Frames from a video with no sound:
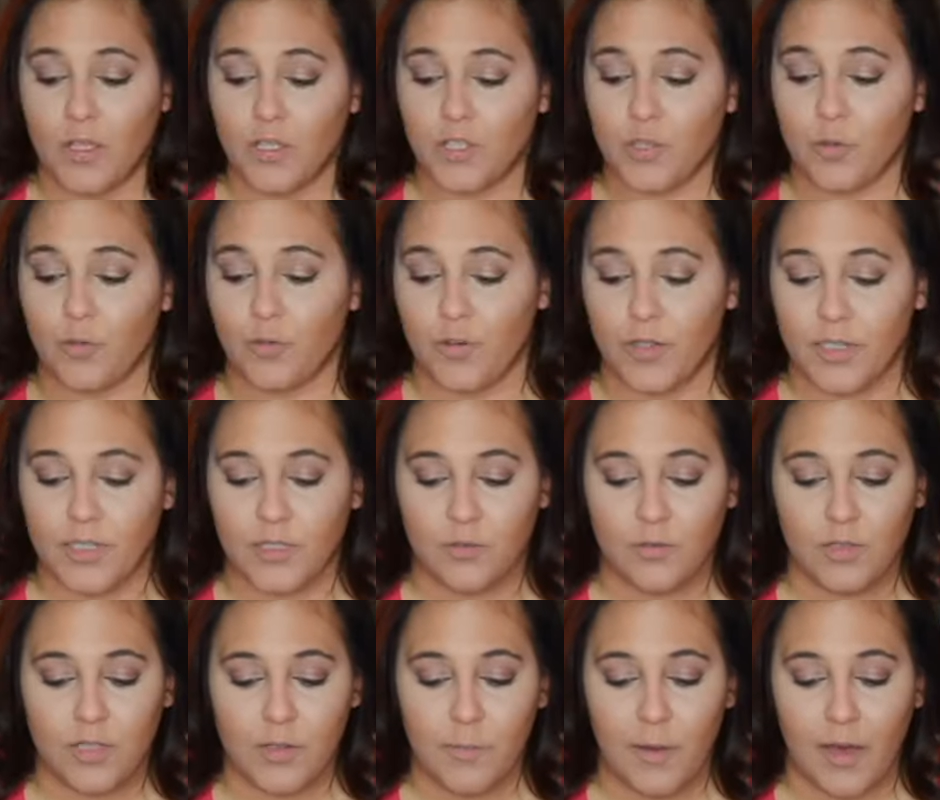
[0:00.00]
So
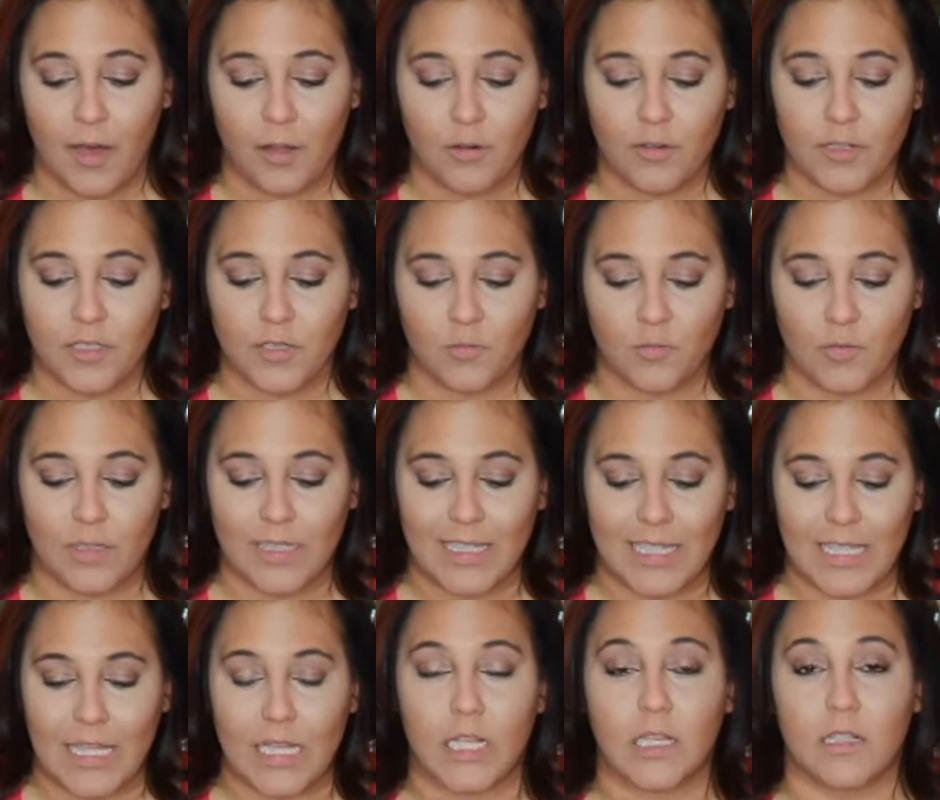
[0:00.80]
translucent powder is
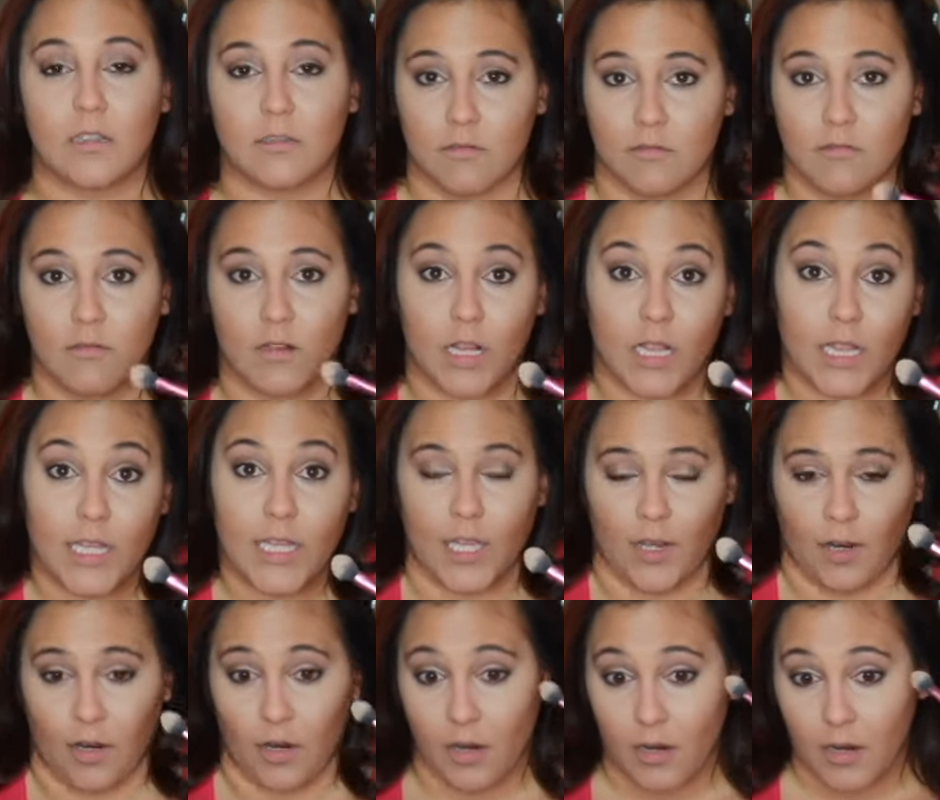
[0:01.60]
really
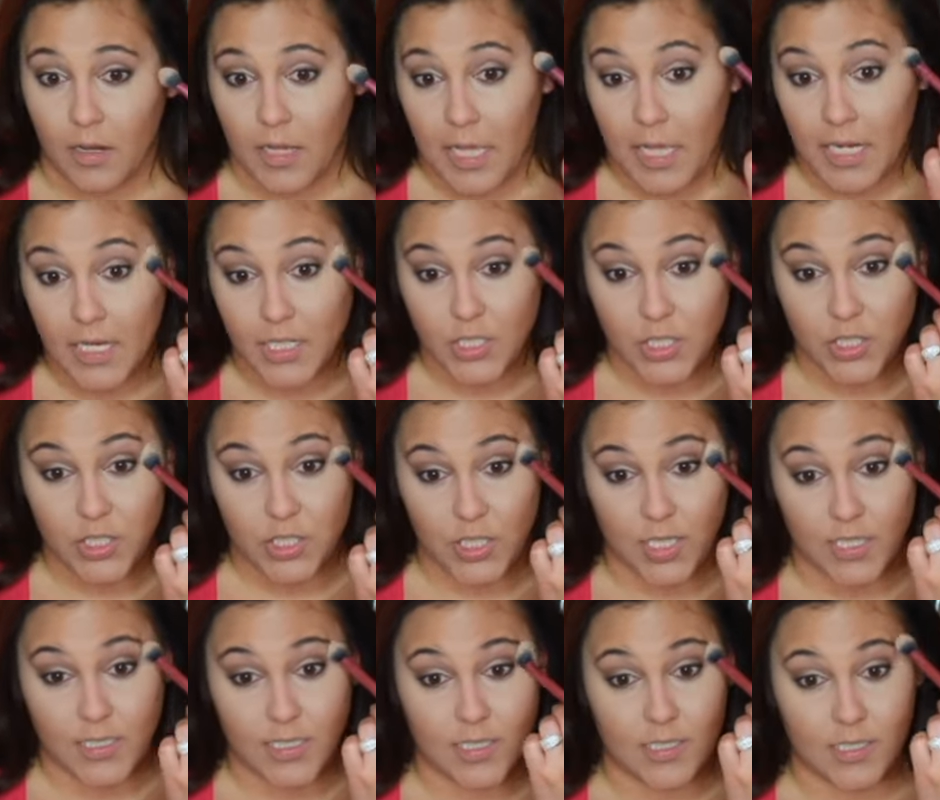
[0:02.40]
clear, and it's
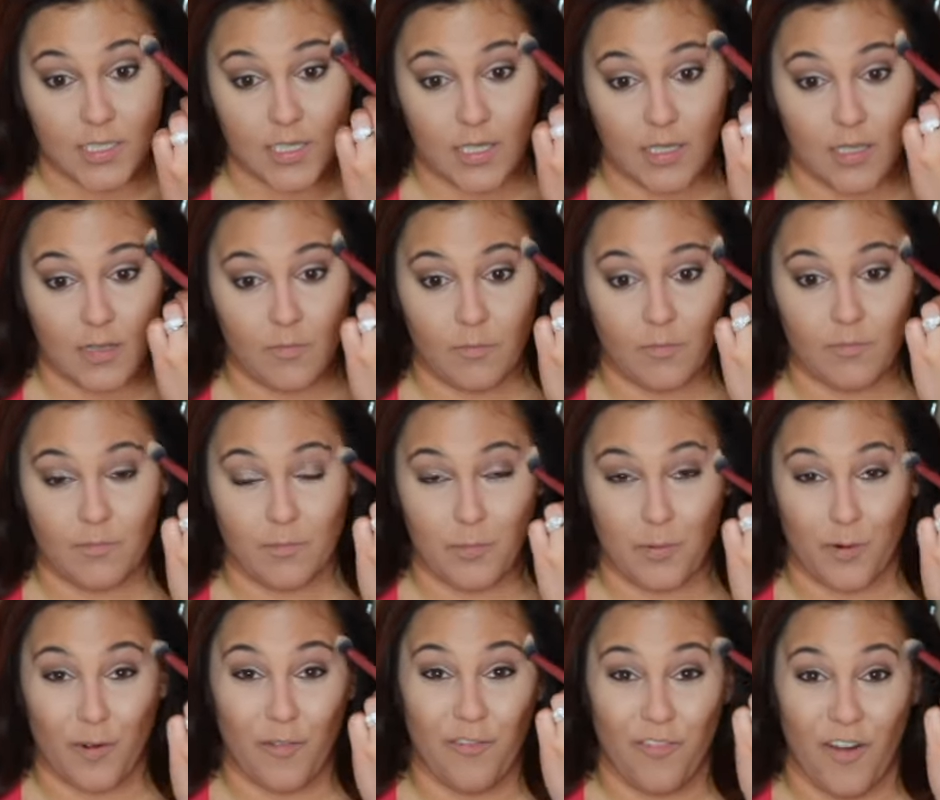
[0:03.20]
just
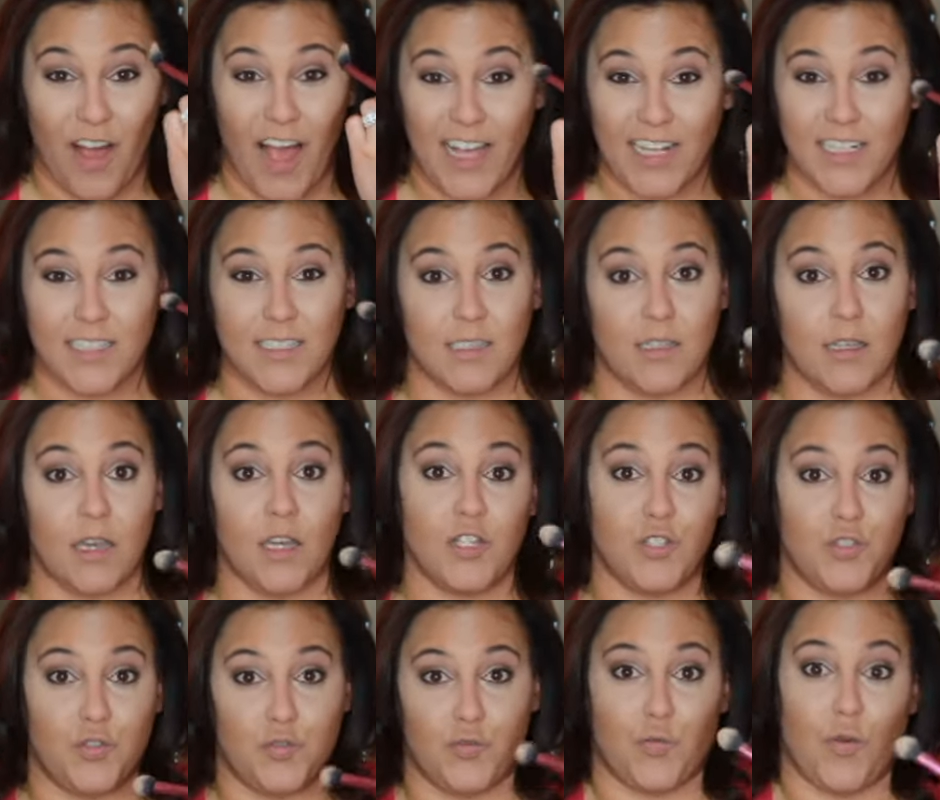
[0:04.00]
provides
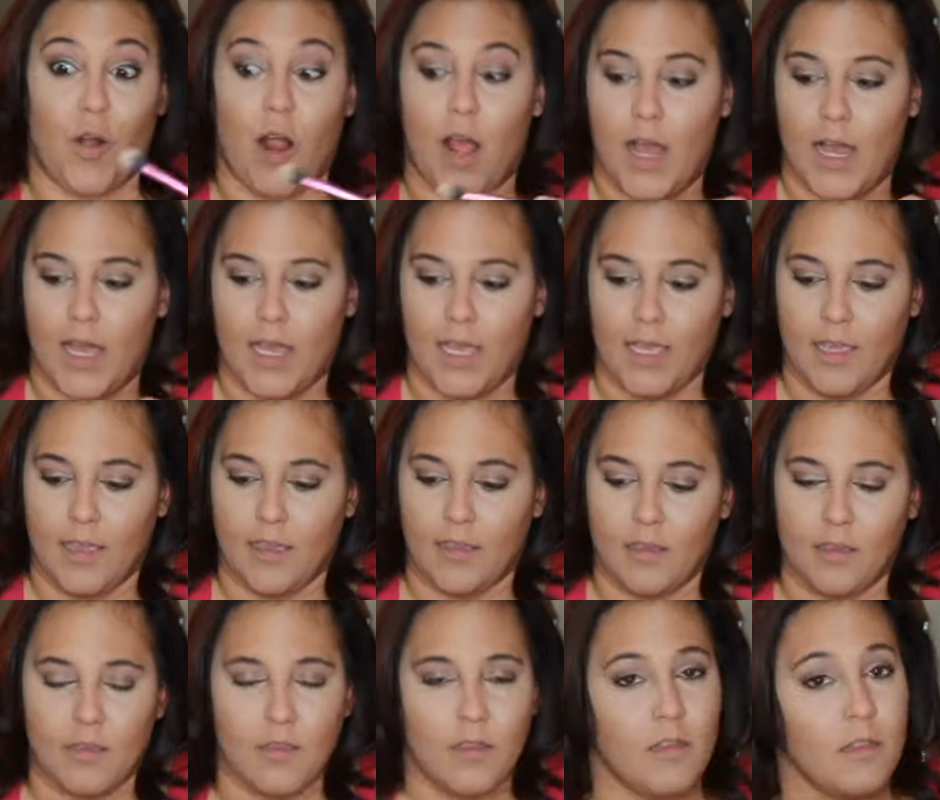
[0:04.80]
a dry
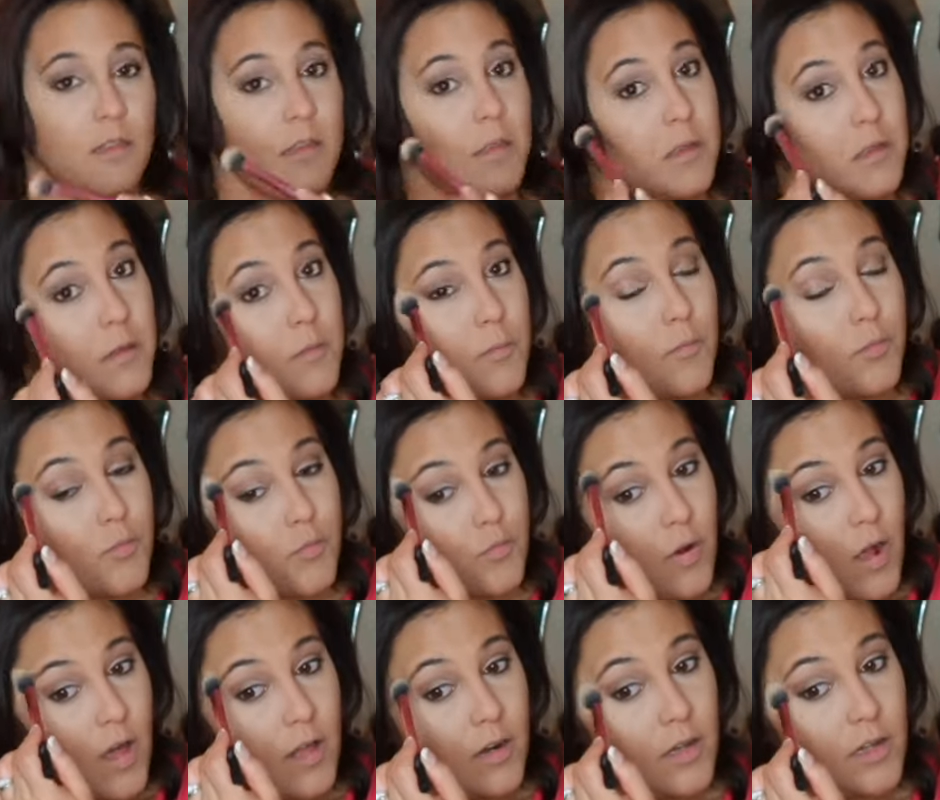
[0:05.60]

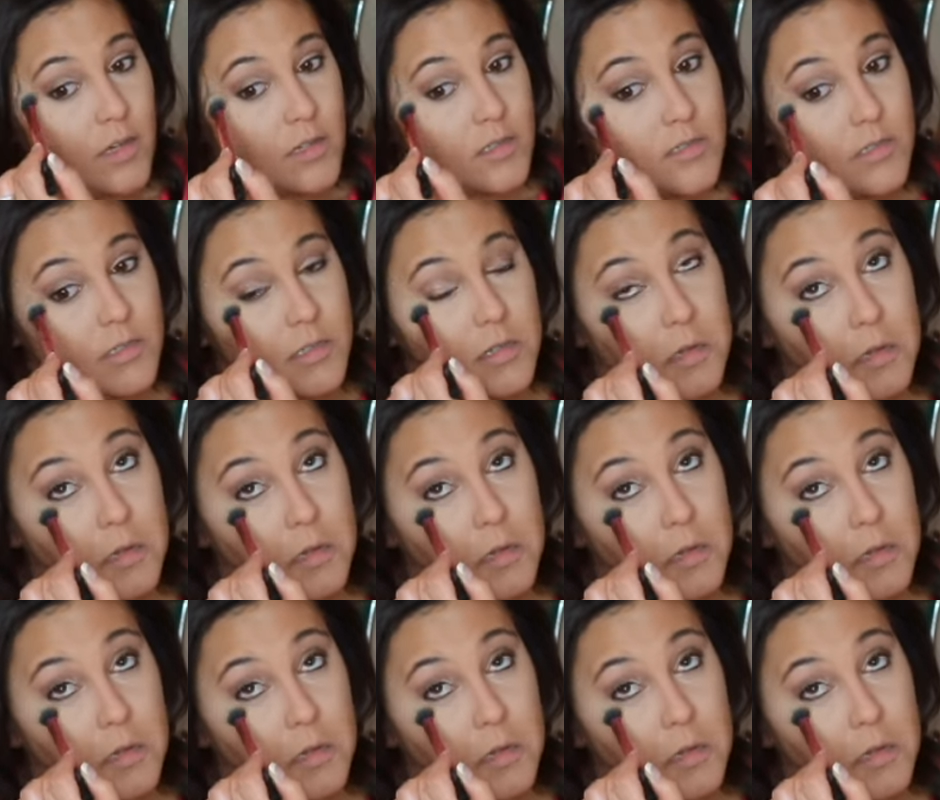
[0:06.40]
product